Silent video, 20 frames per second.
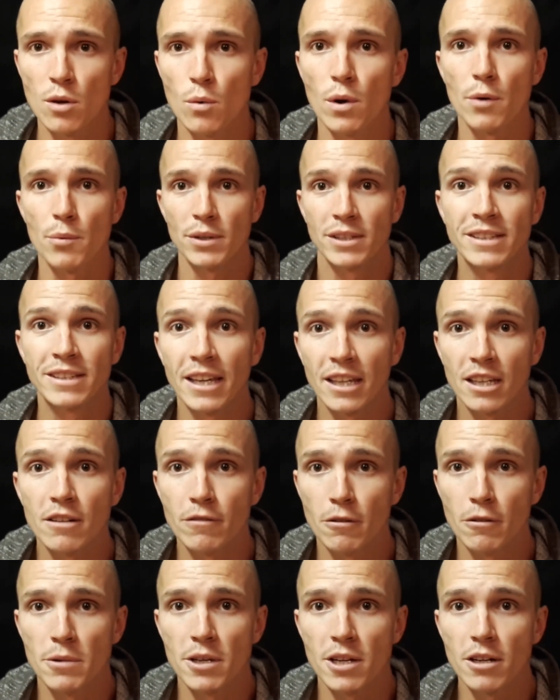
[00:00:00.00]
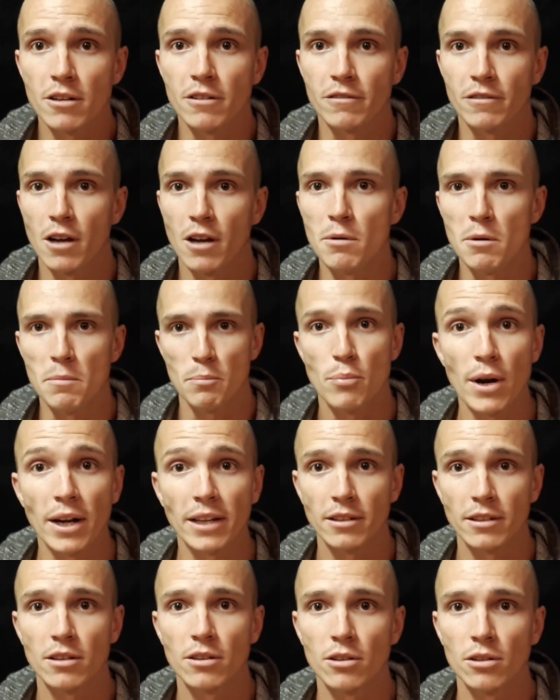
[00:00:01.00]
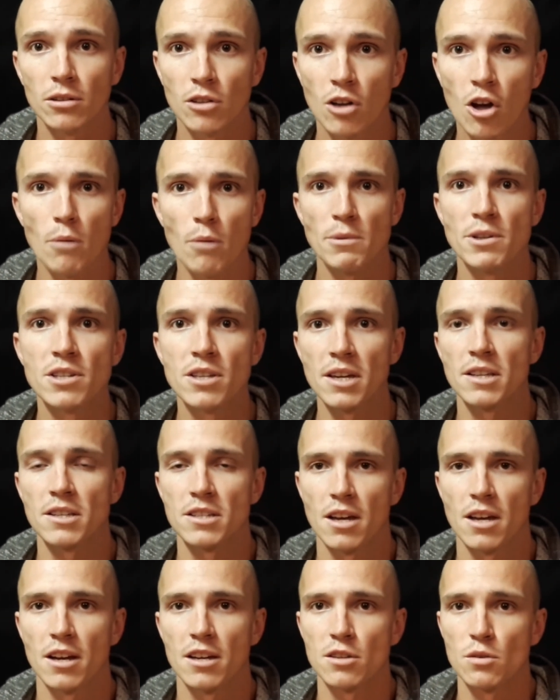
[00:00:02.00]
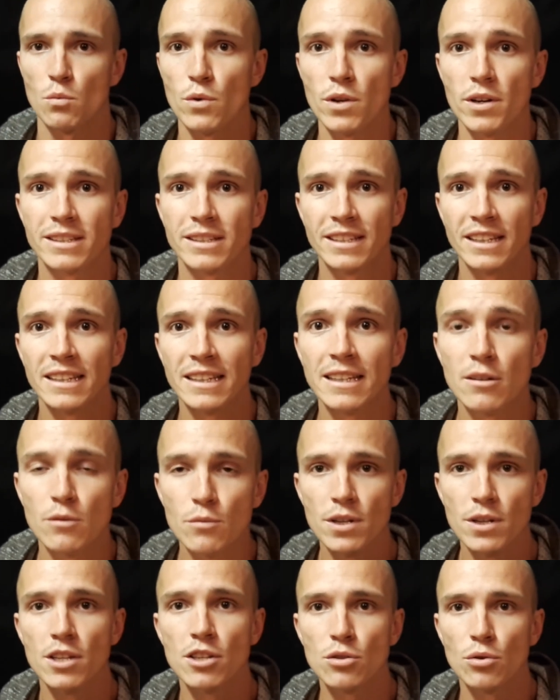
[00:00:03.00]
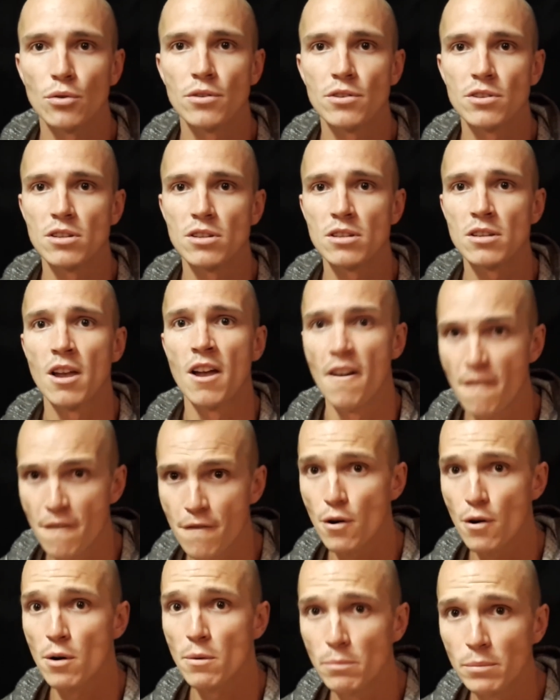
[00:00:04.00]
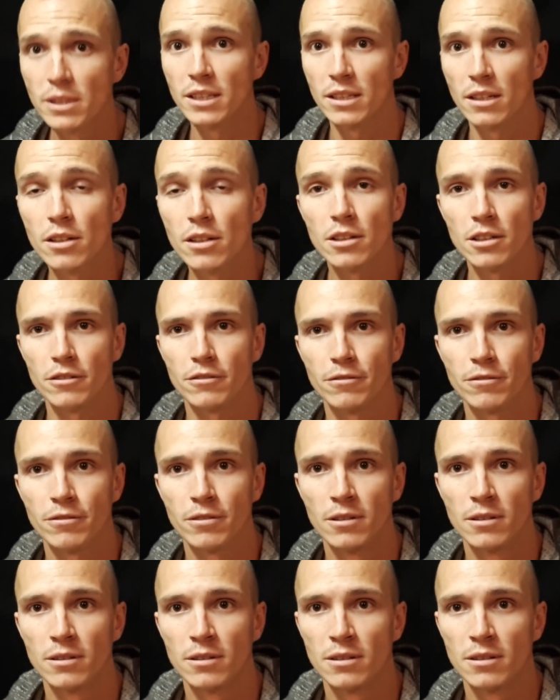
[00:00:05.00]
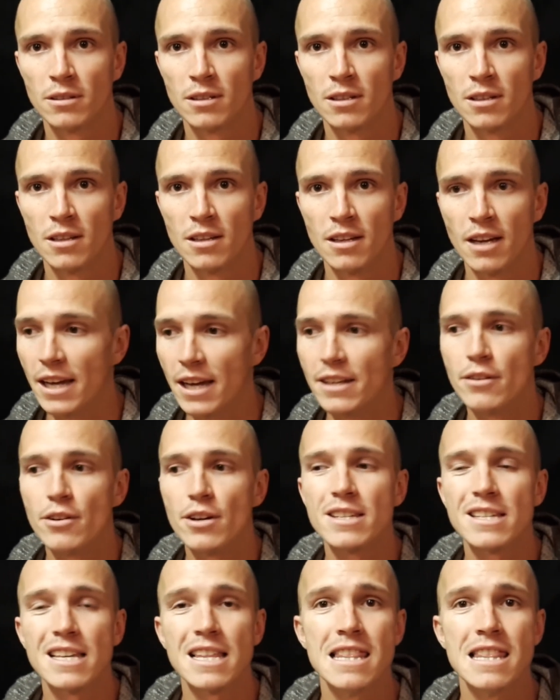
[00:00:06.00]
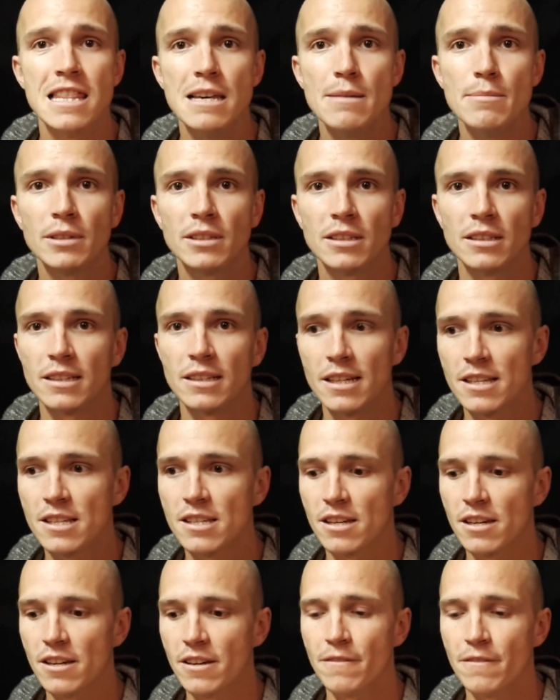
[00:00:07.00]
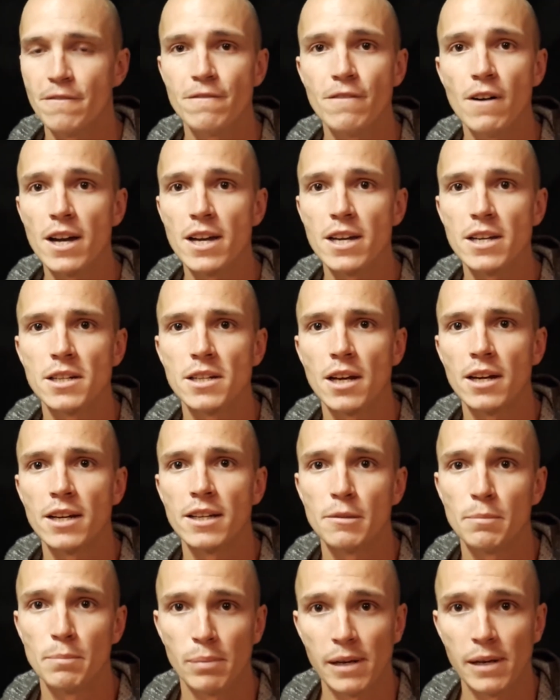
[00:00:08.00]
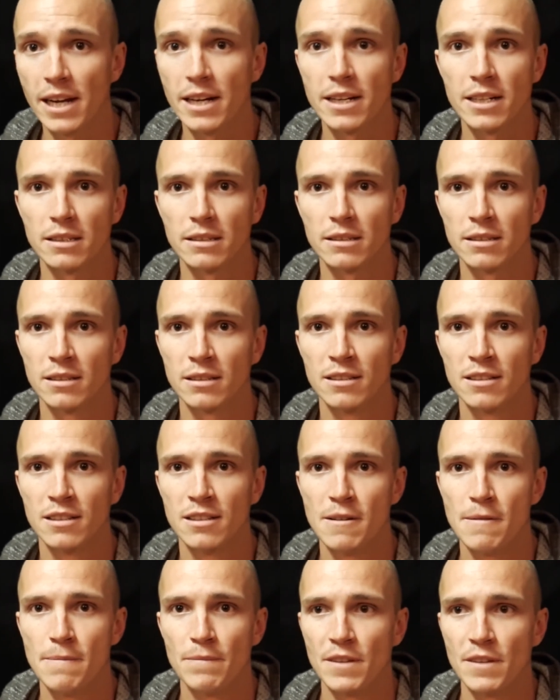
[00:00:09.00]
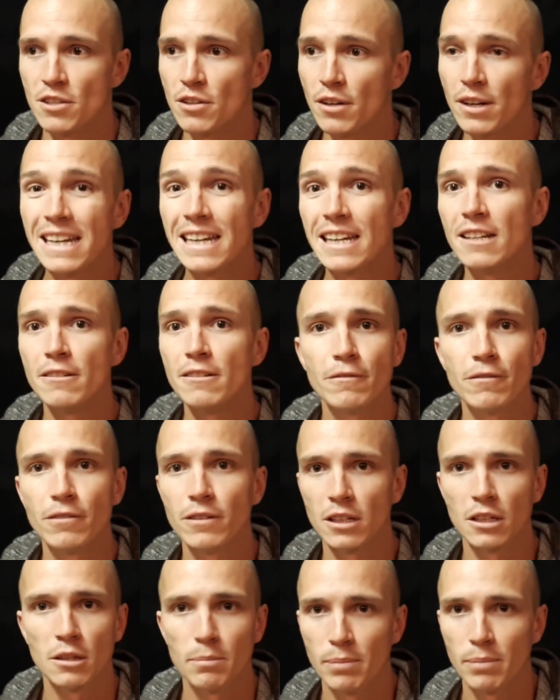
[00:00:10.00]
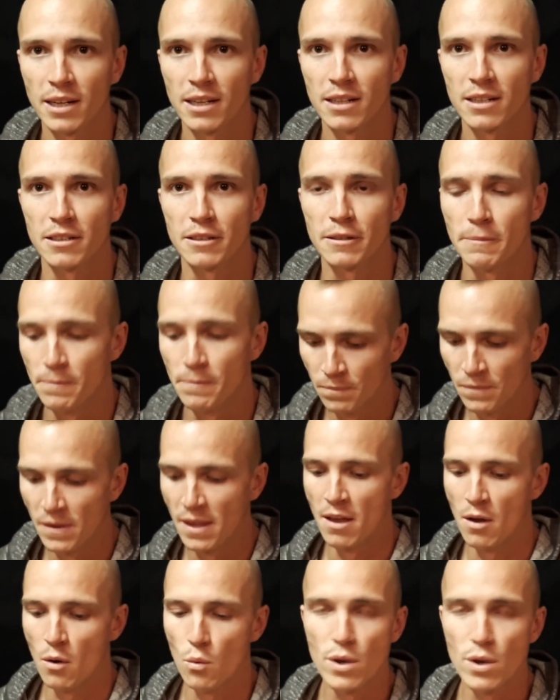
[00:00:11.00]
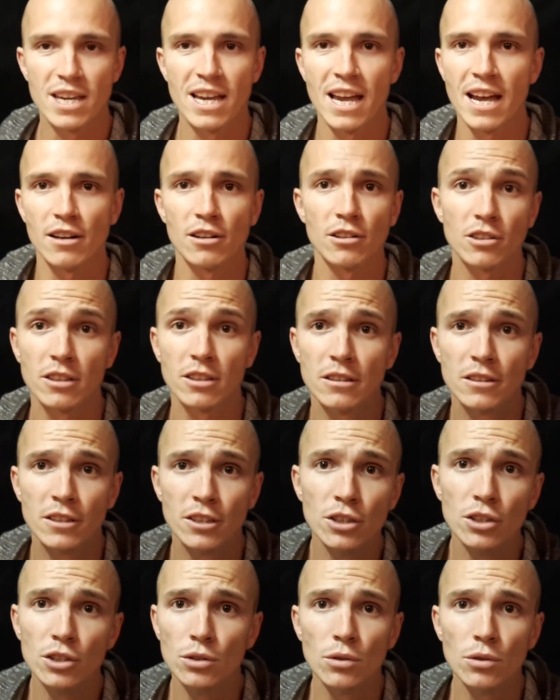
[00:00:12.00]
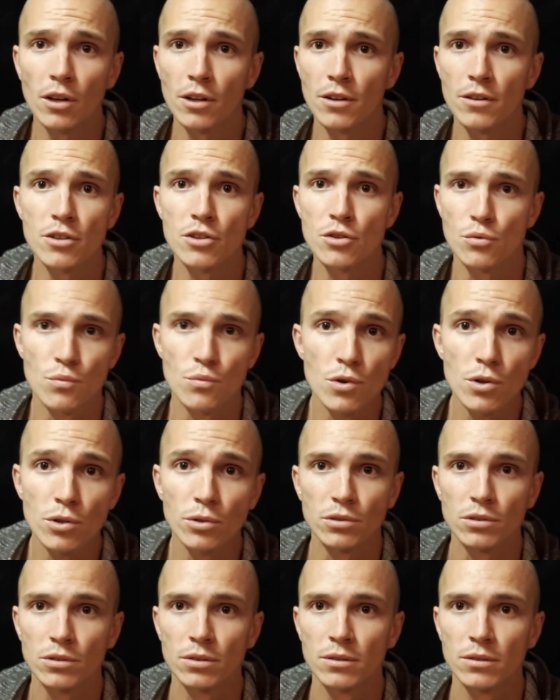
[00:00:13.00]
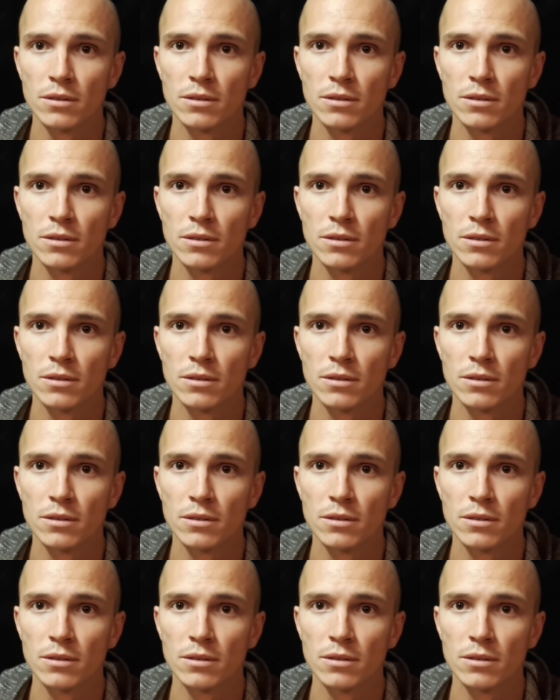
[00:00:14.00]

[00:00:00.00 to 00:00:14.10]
What are we taking from the earth? Come on, practical common sense, guys. We are taking resources from the earth. And there is a limited, it's a finite planet. It's not an infinite planet. We cannot continue on this route.